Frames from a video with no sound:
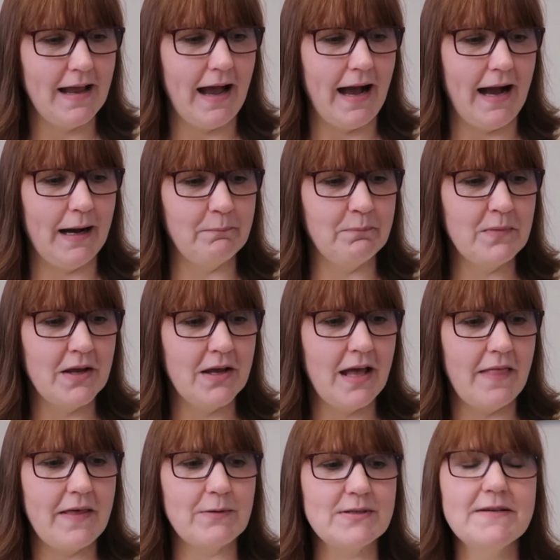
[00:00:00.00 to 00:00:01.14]

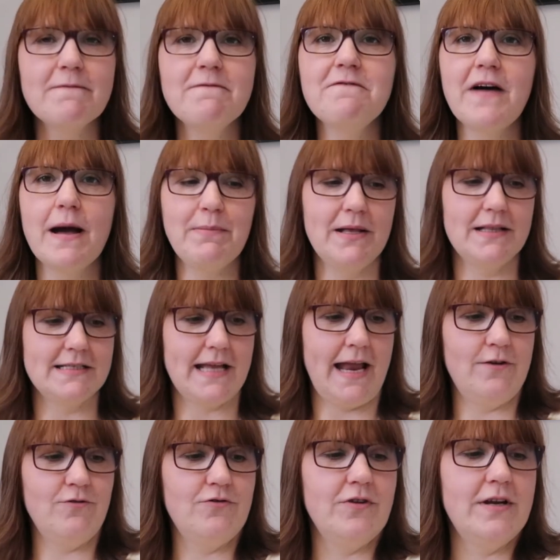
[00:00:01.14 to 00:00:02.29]
there were some fabulous
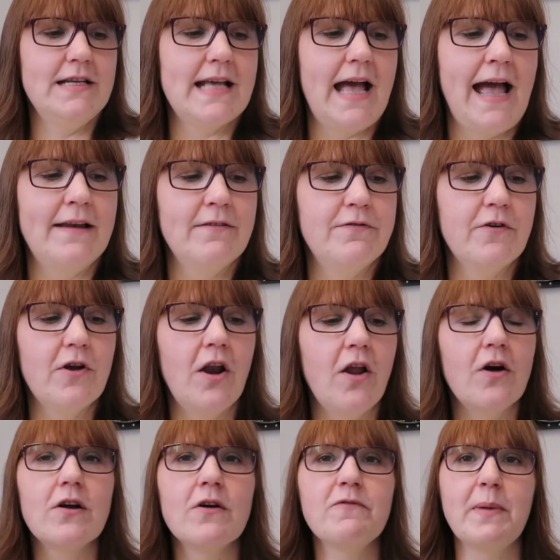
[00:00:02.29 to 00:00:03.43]
entries, and for a
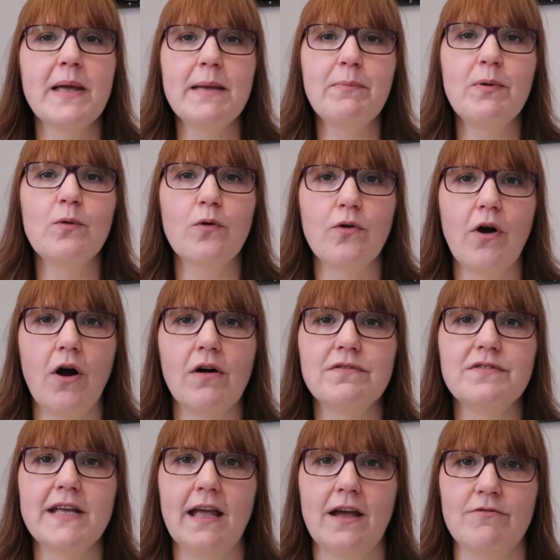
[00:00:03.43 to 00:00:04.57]
lot of people,
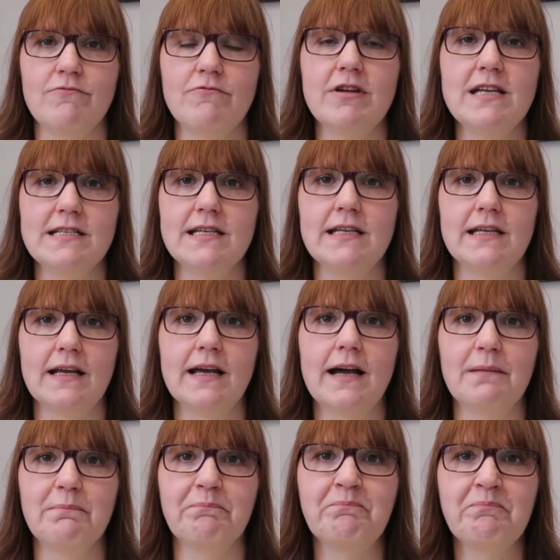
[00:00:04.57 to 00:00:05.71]
crafting and reading
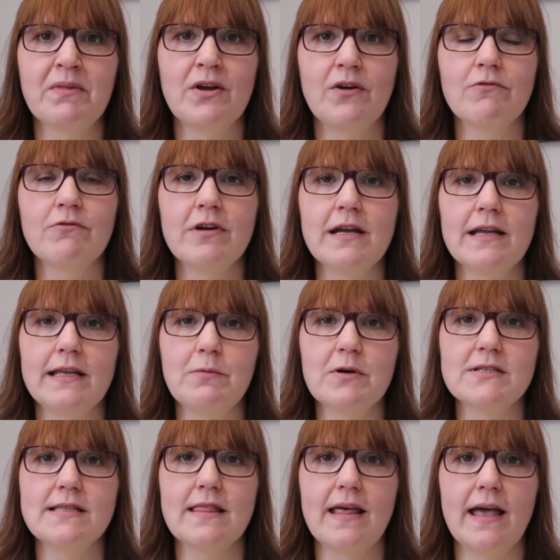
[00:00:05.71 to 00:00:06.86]
really
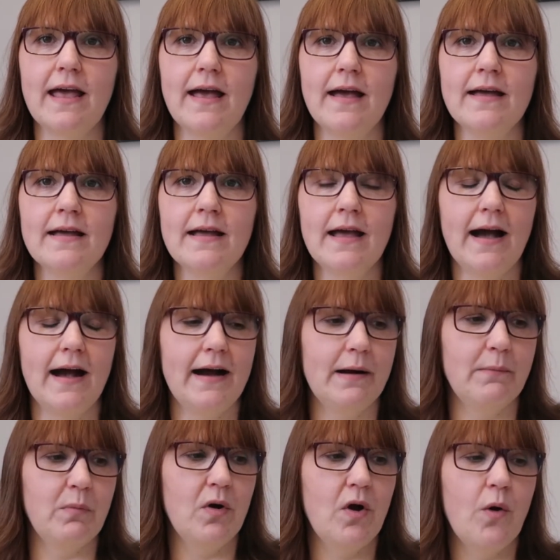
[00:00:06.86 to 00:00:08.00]
was their
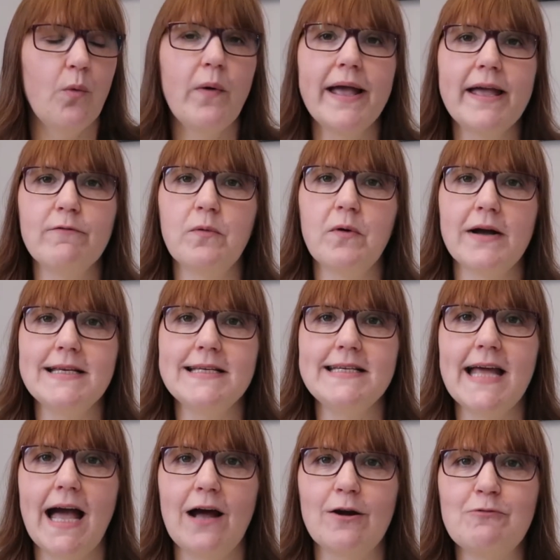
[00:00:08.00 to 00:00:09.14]
way of winding
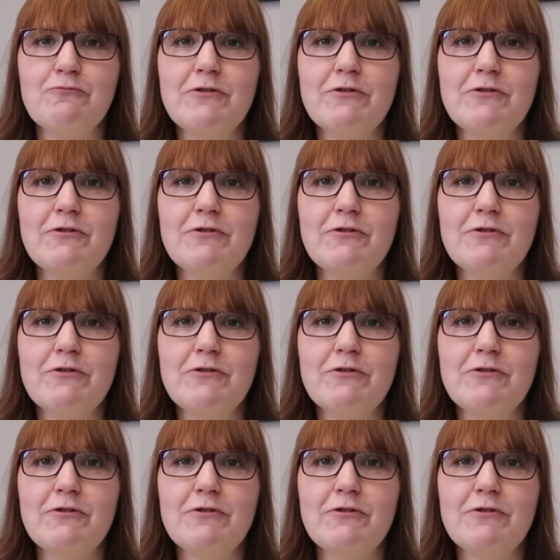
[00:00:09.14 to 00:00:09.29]
down,